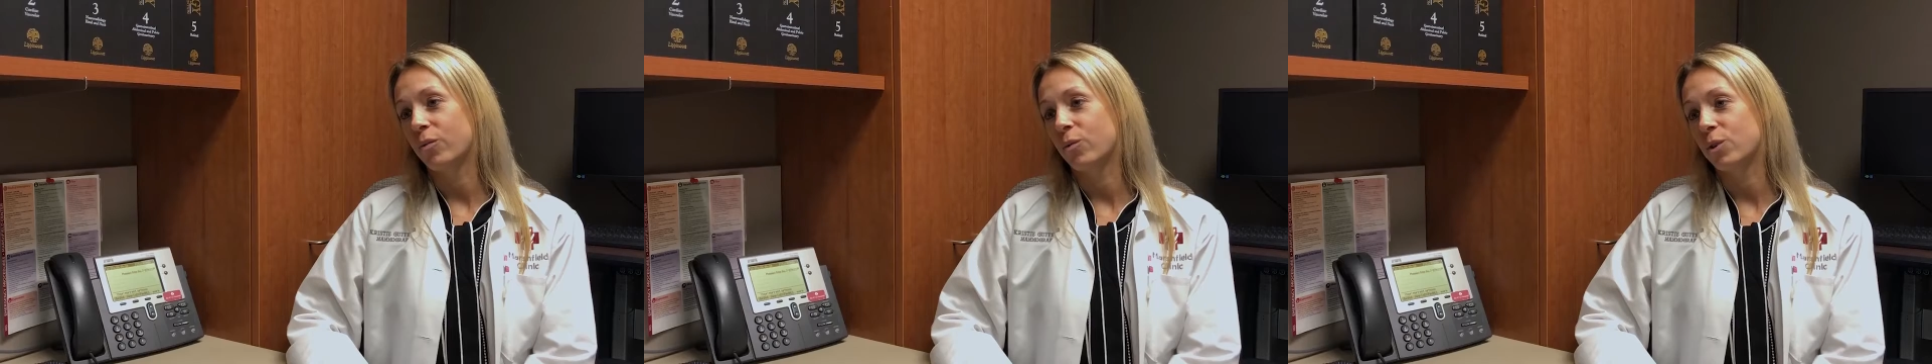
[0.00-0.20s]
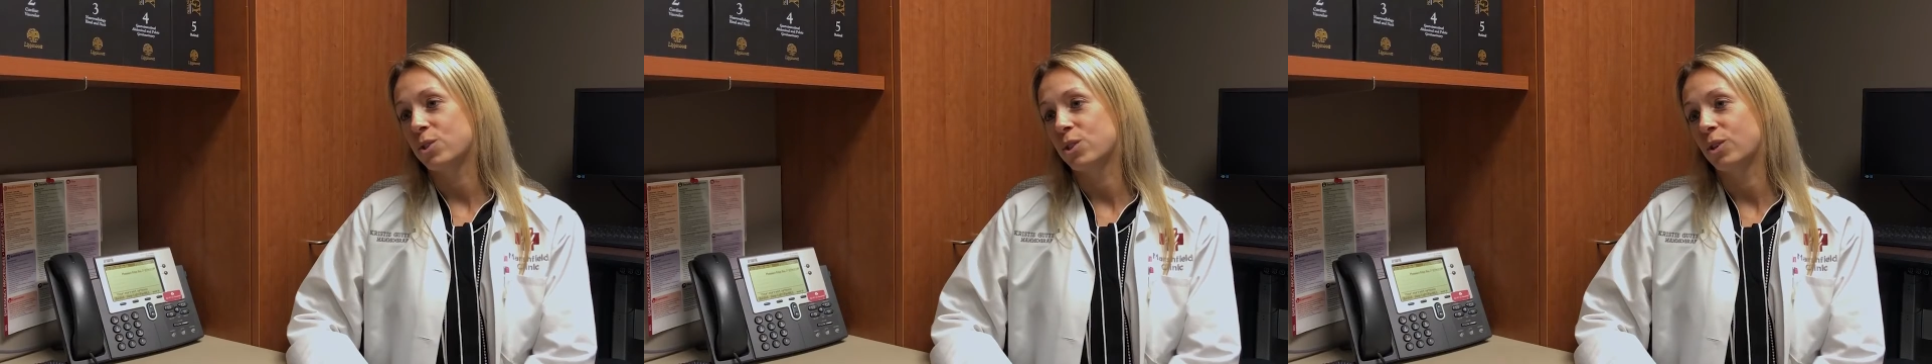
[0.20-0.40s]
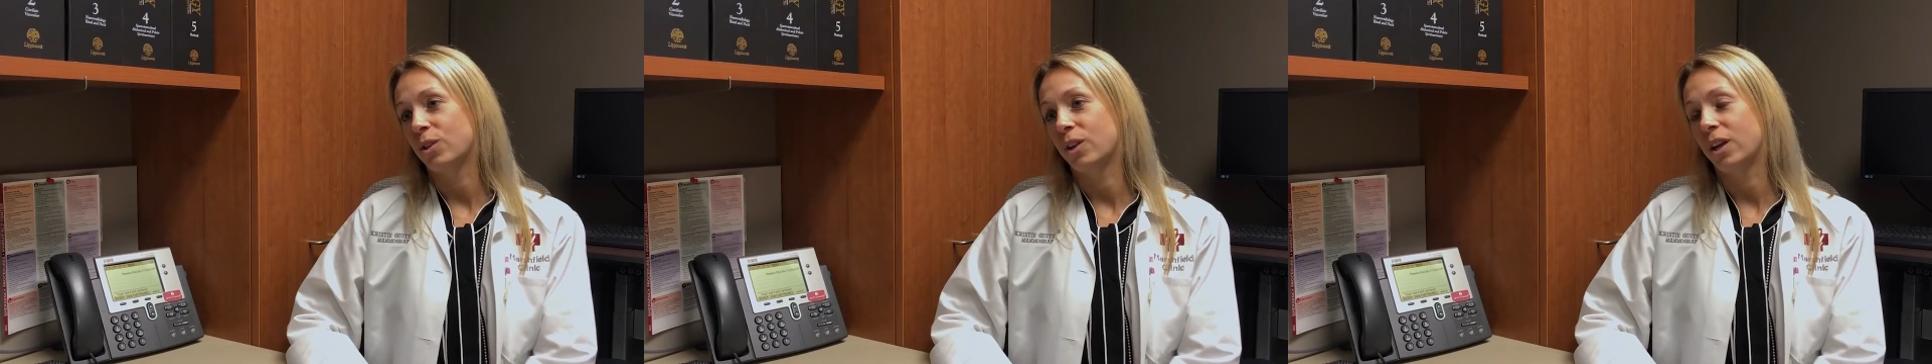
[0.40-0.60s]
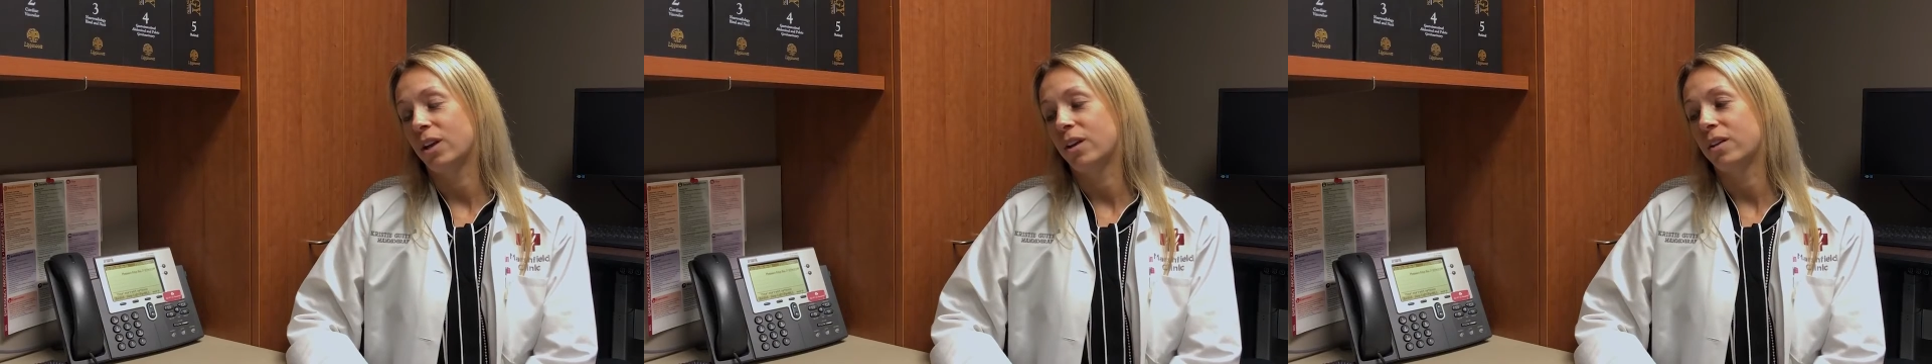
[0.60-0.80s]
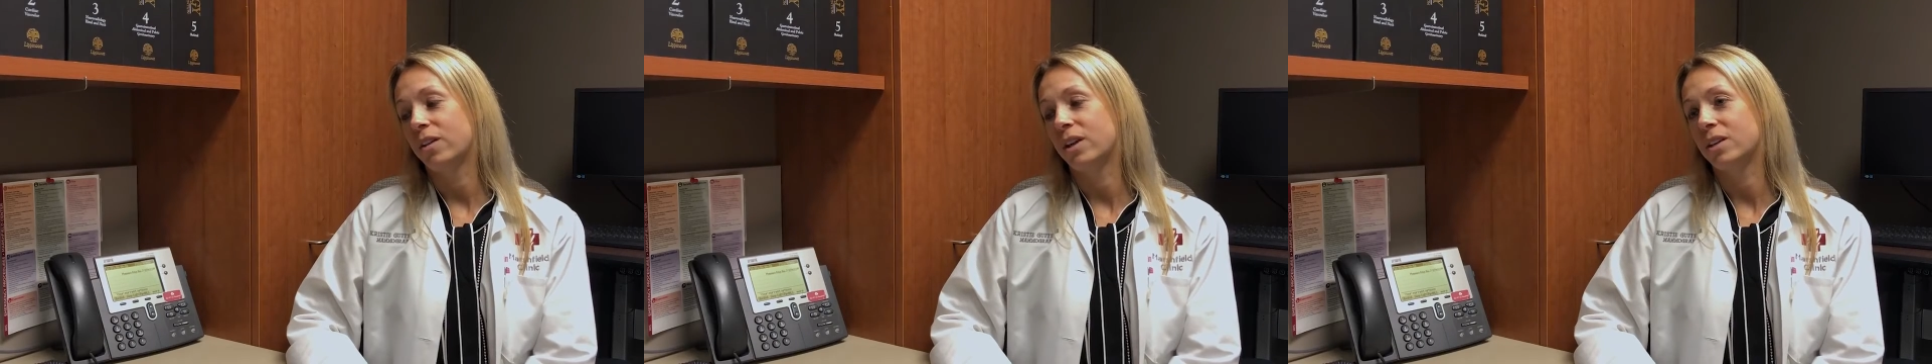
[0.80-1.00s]

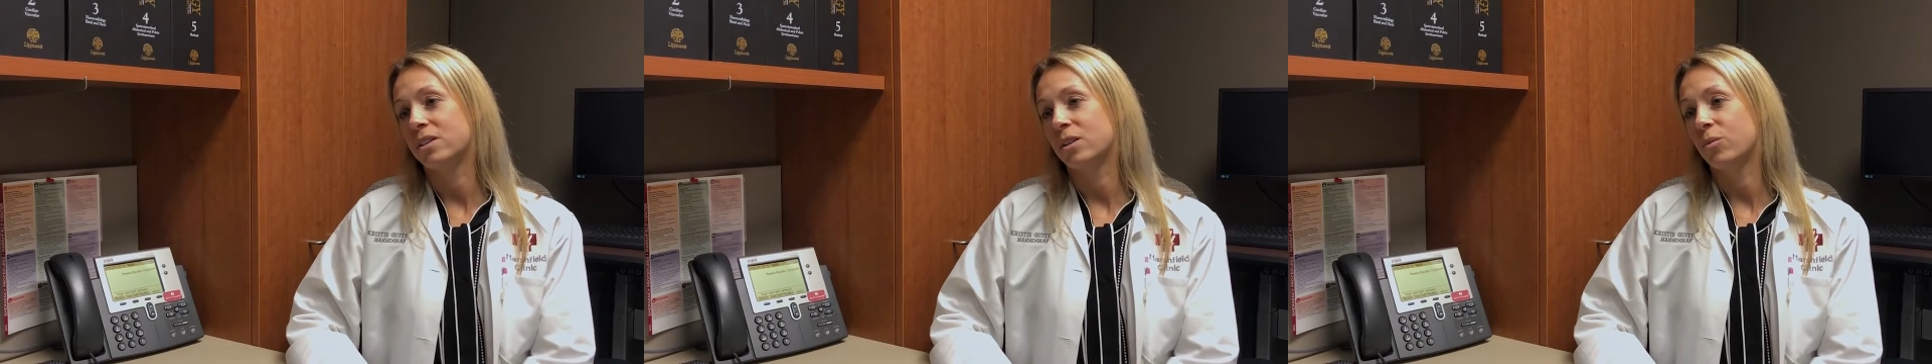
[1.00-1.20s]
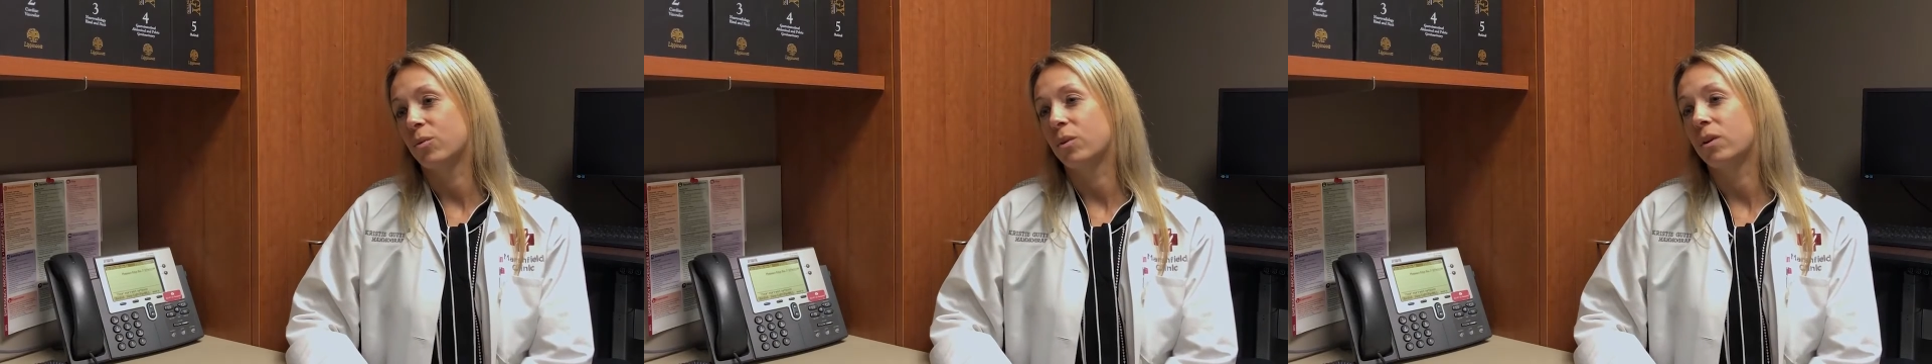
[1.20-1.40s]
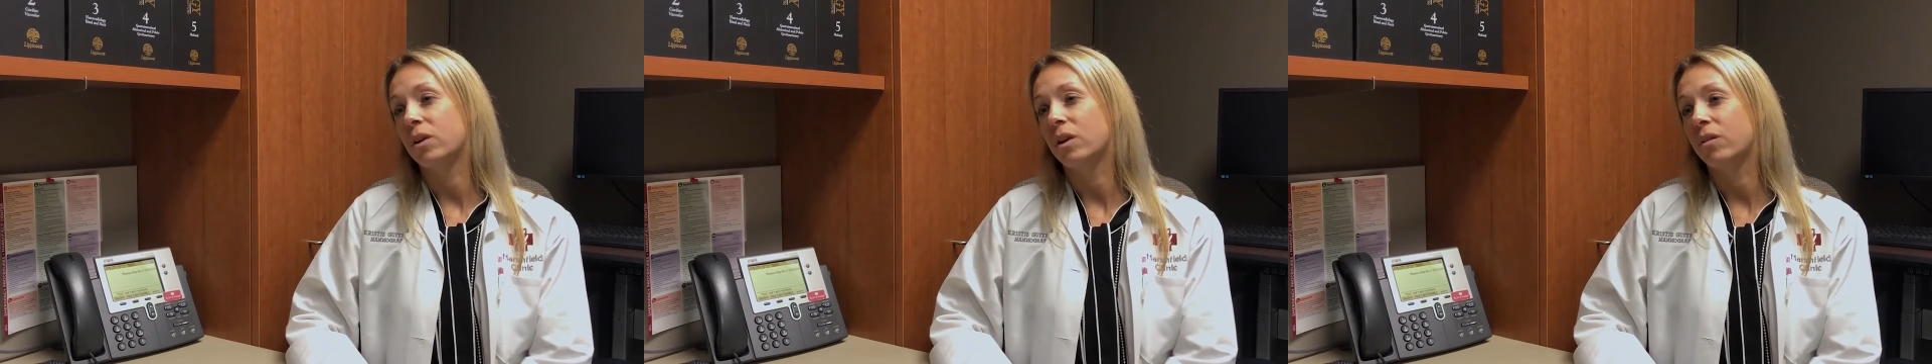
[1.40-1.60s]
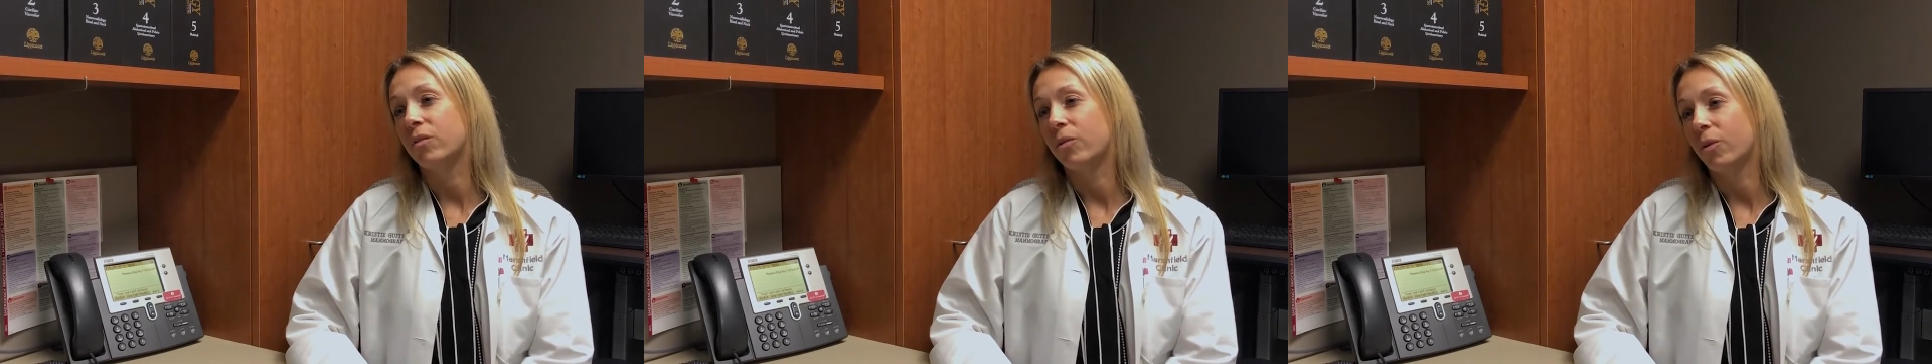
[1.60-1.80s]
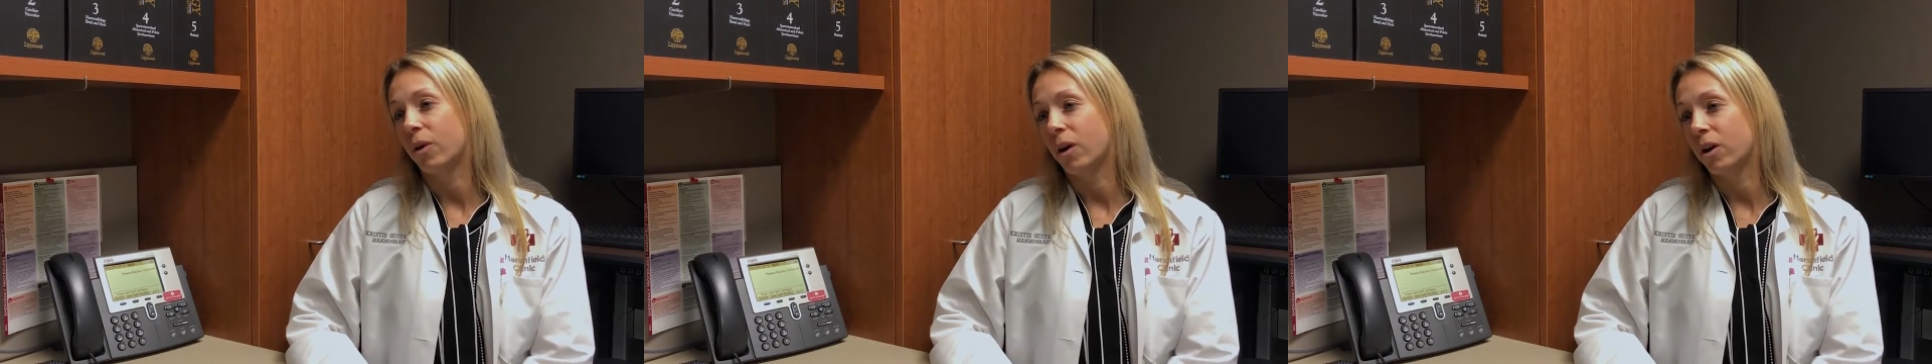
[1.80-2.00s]
unfortunately, things that we're looking
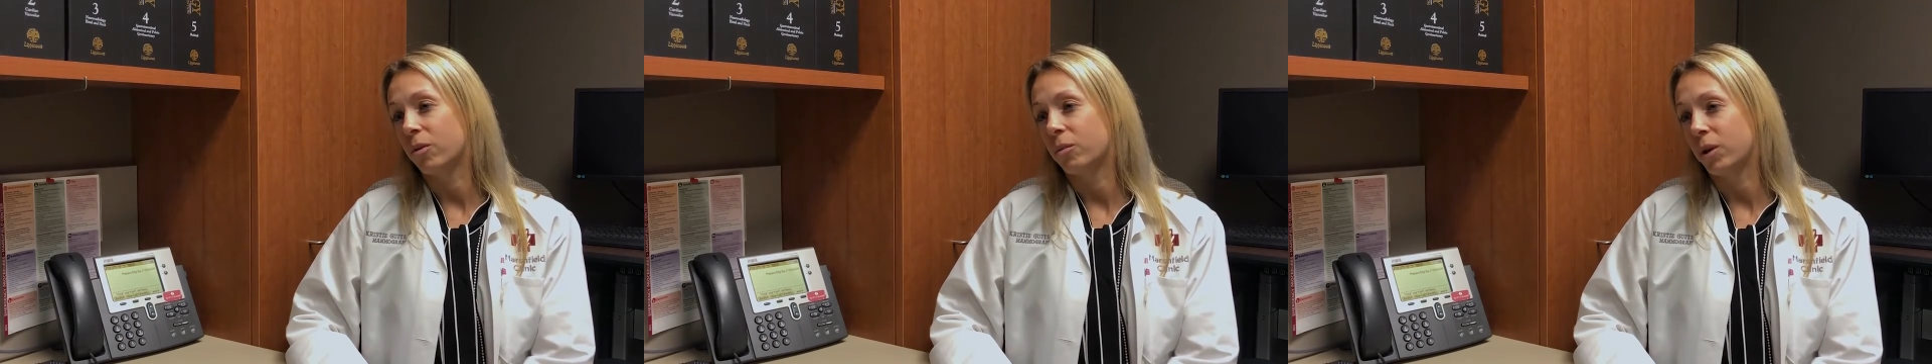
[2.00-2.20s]
for on